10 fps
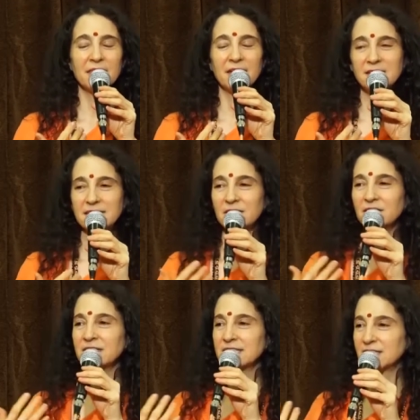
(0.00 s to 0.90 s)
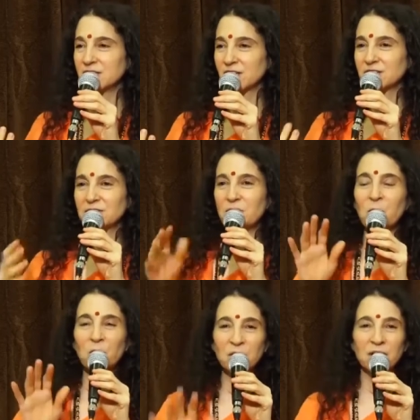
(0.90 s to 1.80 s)
That it's there to teach us.
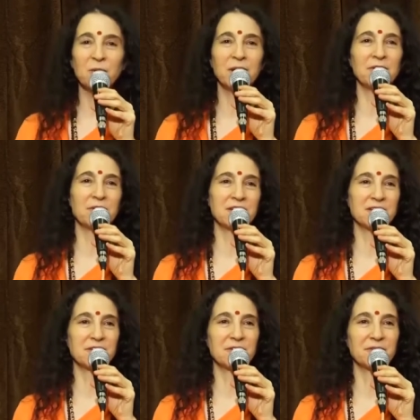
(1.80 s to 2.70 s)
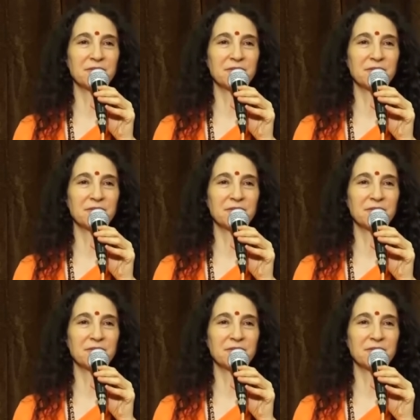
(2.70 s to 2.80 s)
Don't worry what you can do.